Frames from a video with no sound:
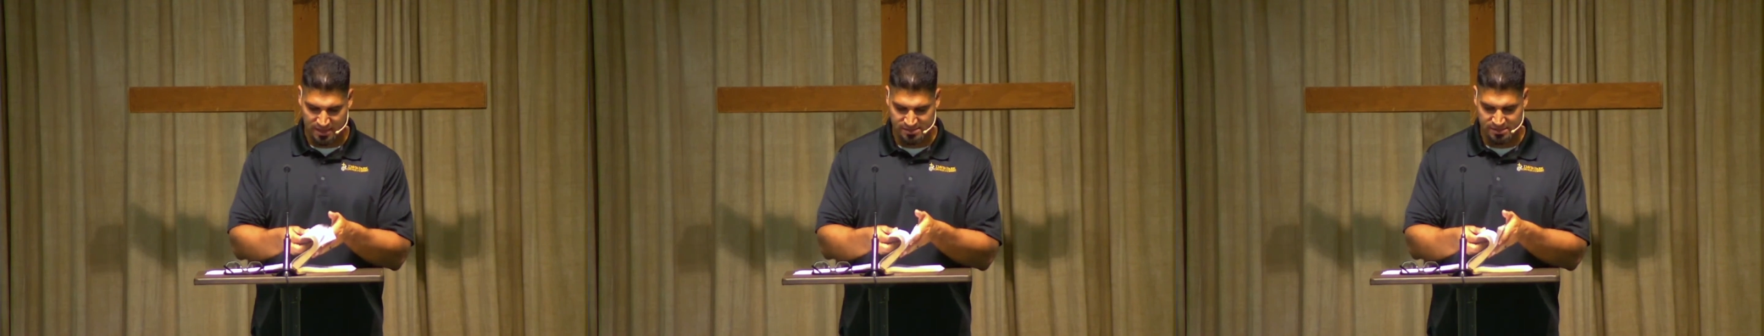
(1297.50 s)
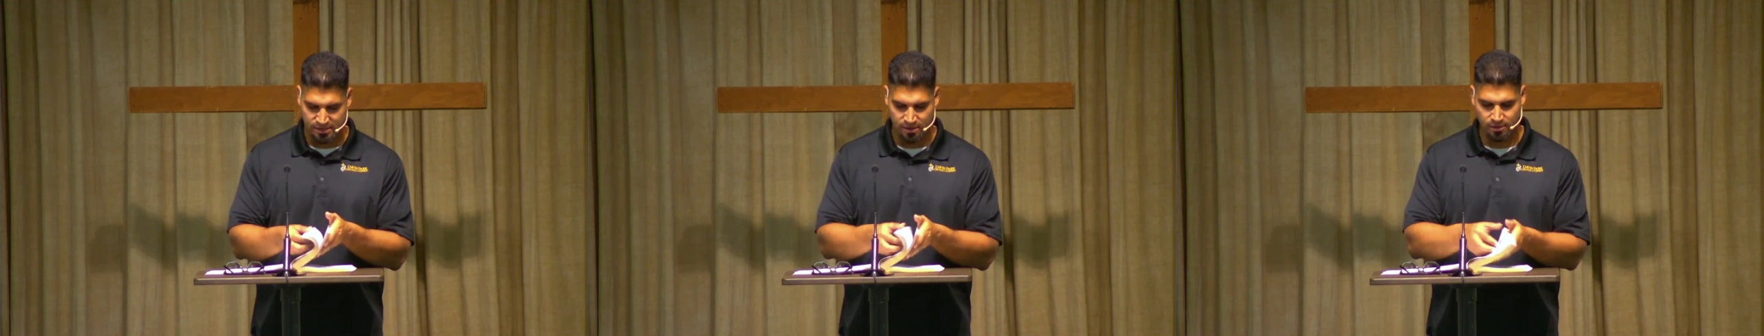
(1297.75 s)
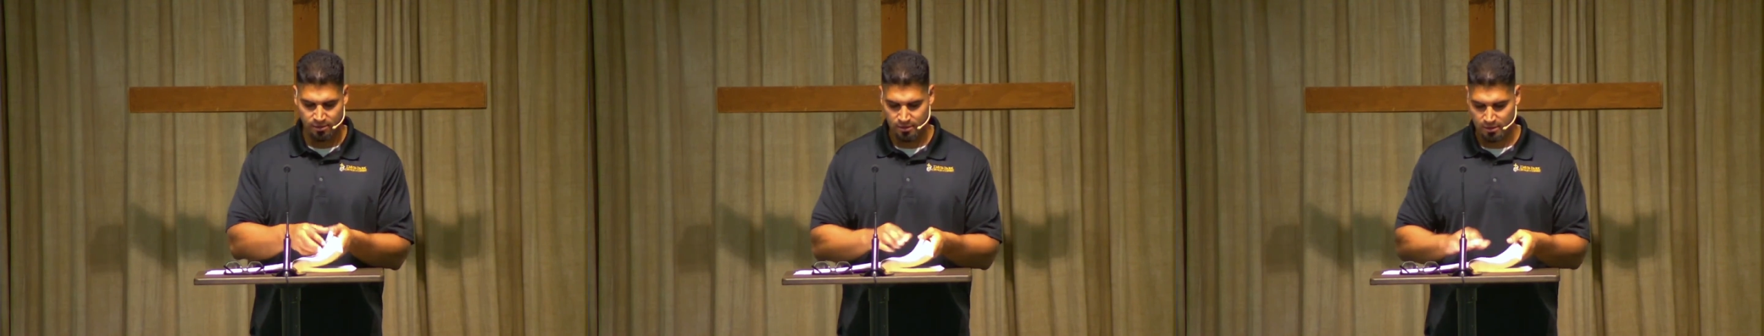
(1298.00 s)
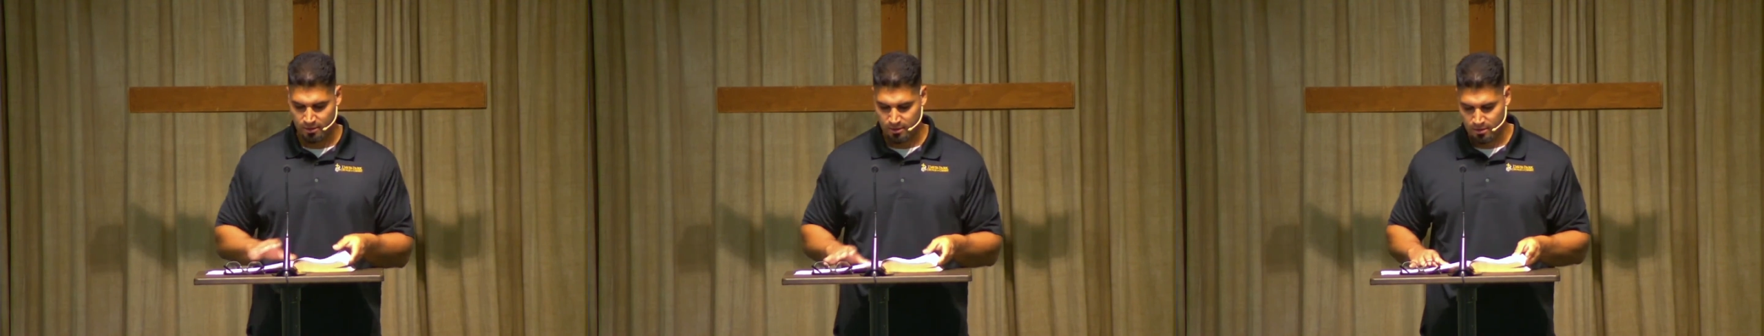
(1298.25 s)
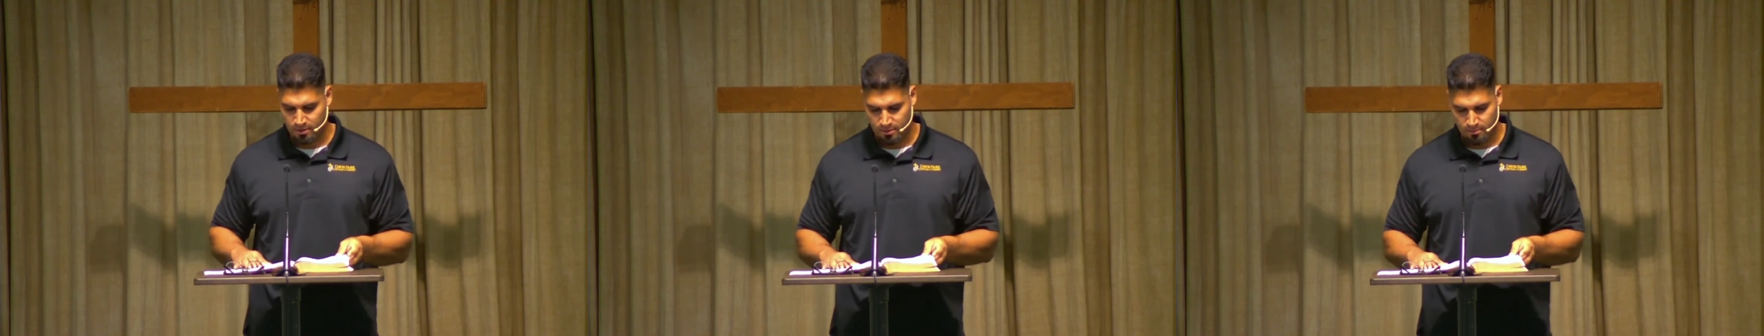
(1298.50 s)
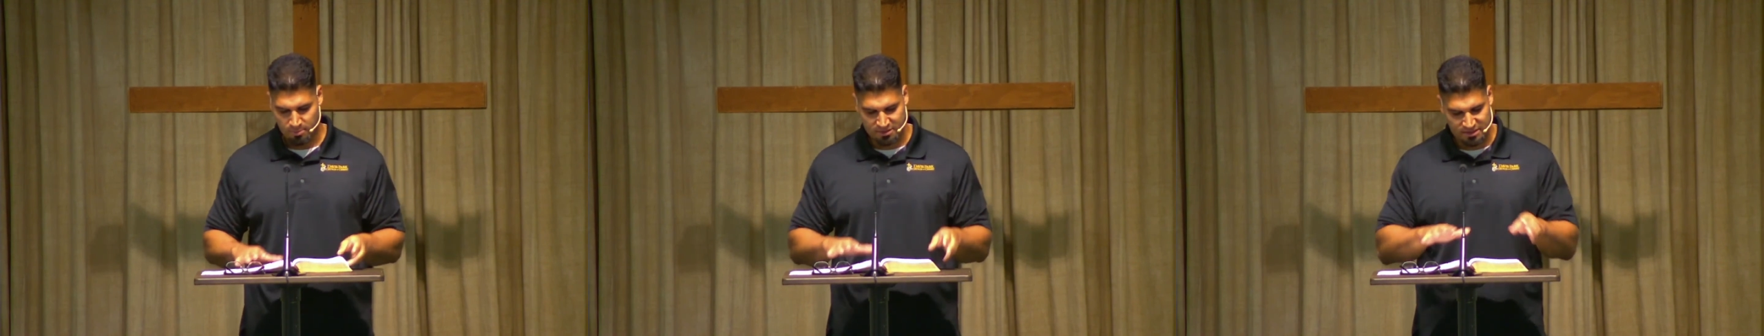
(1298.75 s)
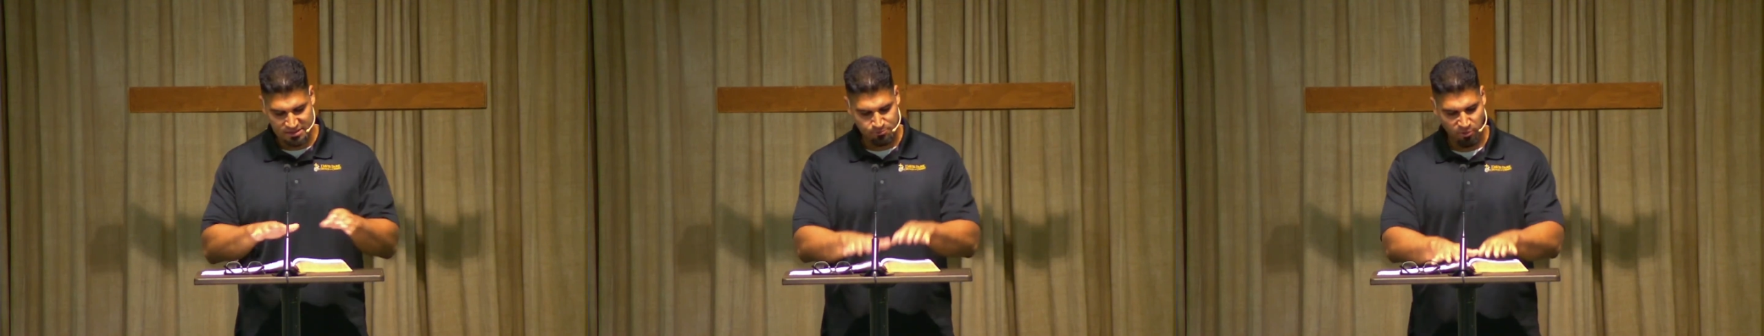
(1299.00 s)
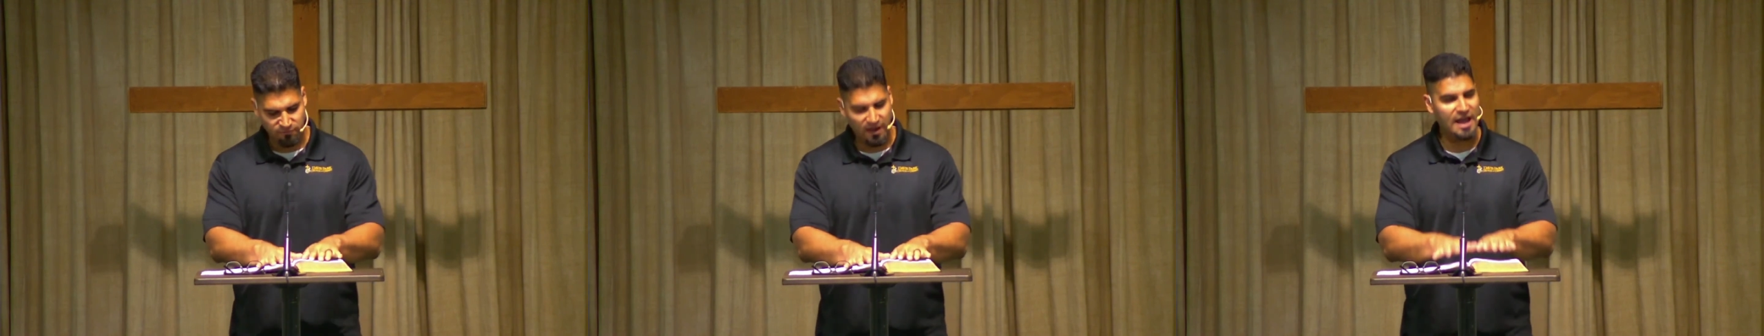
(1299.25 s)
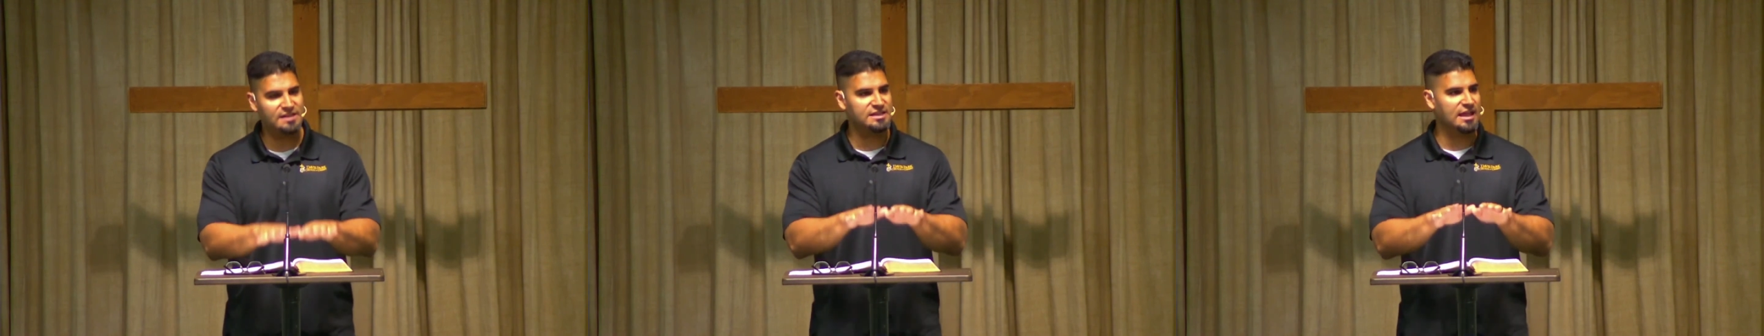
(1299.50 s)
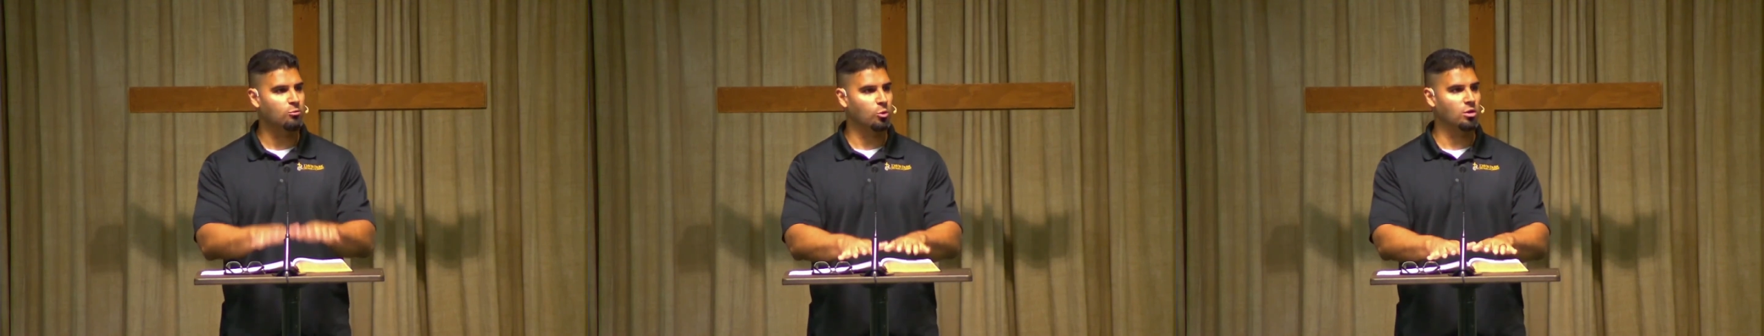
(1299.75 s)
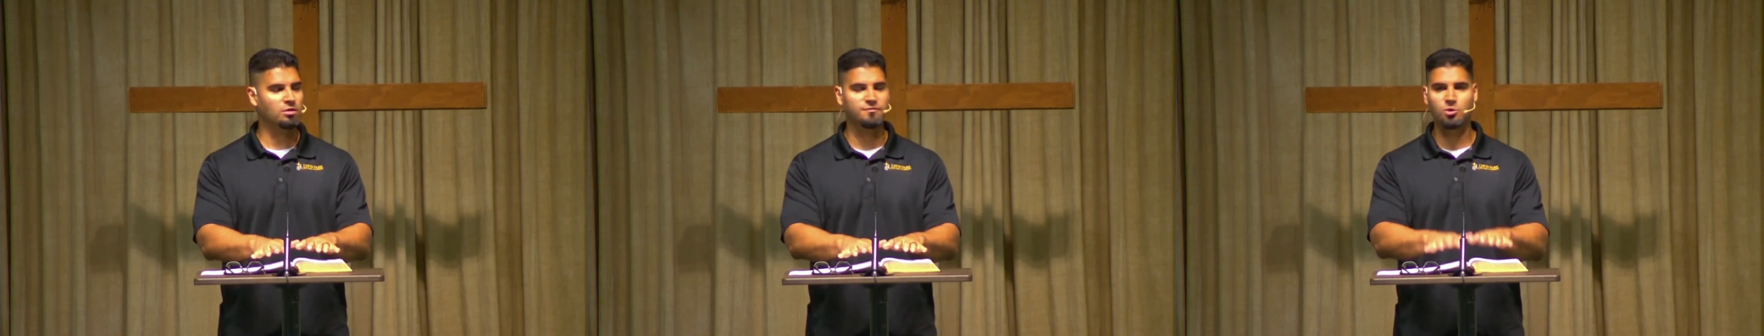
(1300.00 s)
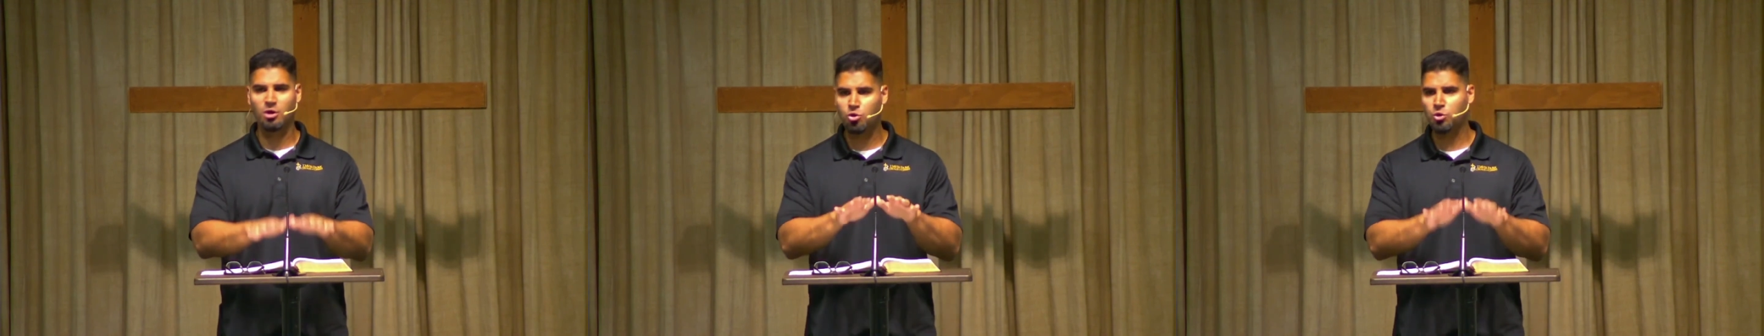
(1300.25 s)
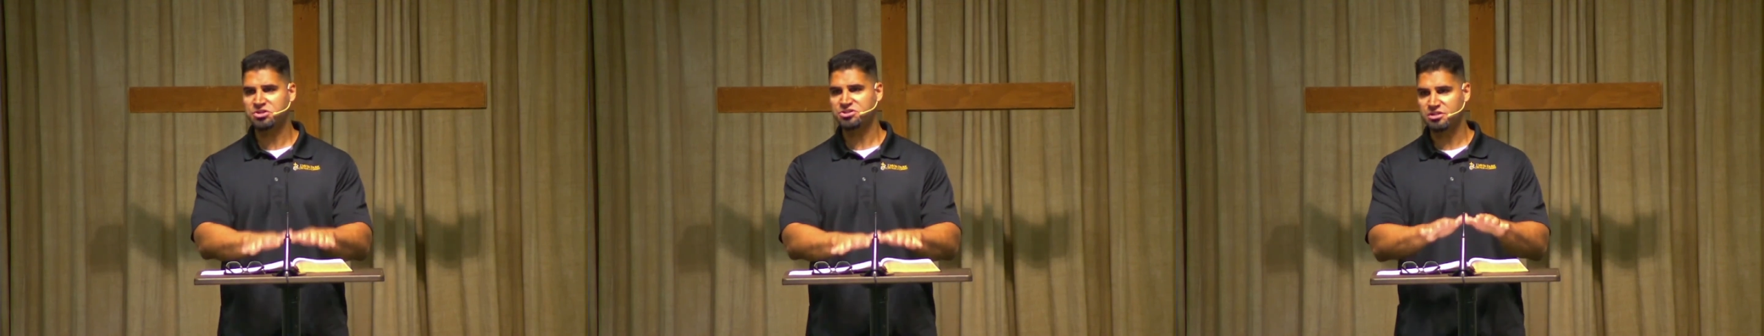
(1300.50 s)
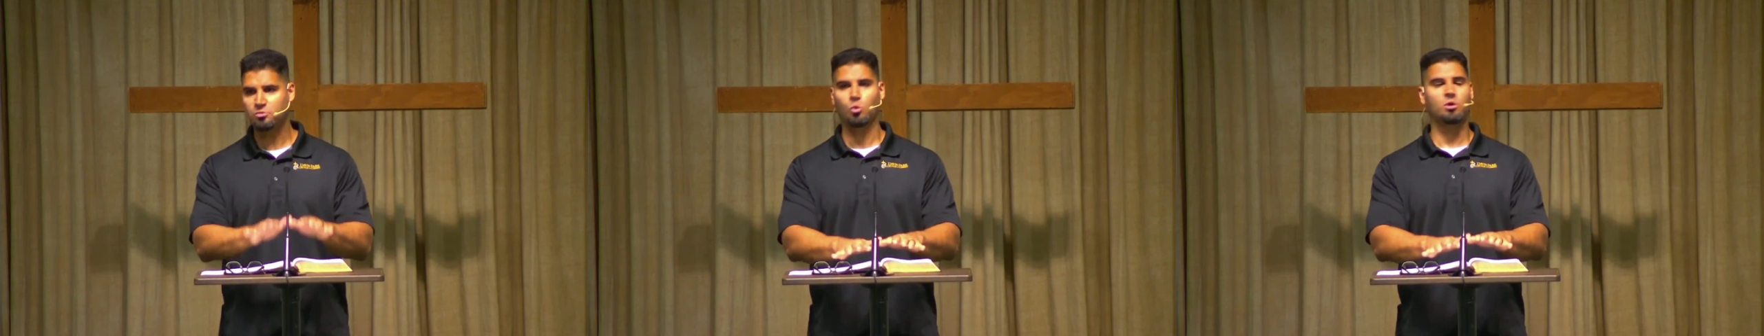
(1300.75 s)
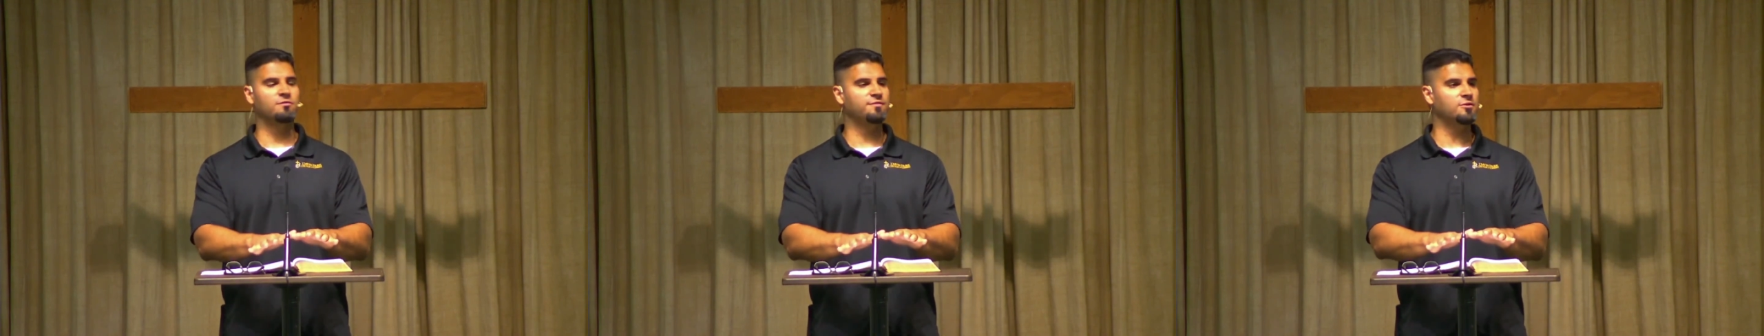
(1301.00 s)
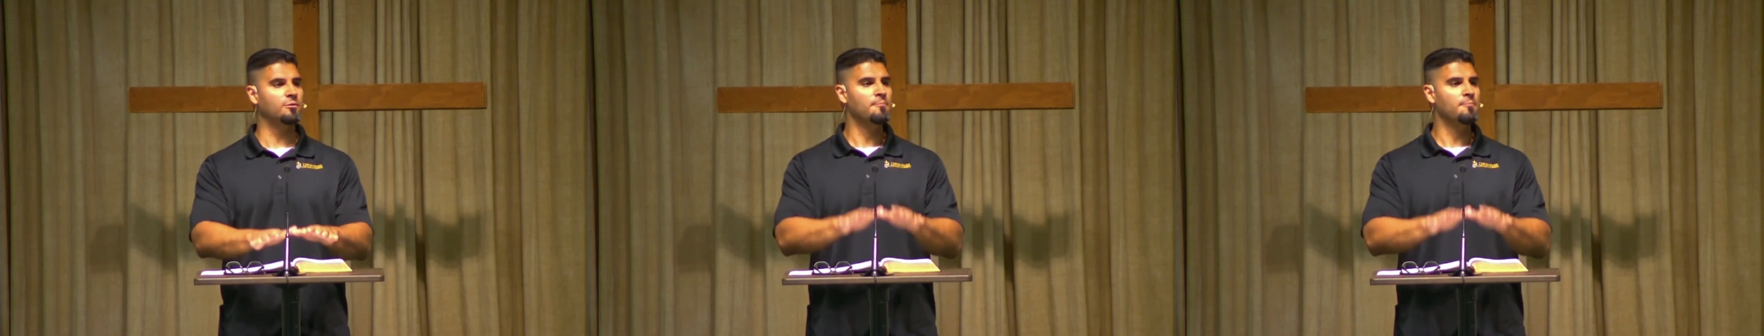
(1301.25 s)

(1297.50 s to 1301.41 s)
here, but this provides a worldview, a Christian worldview,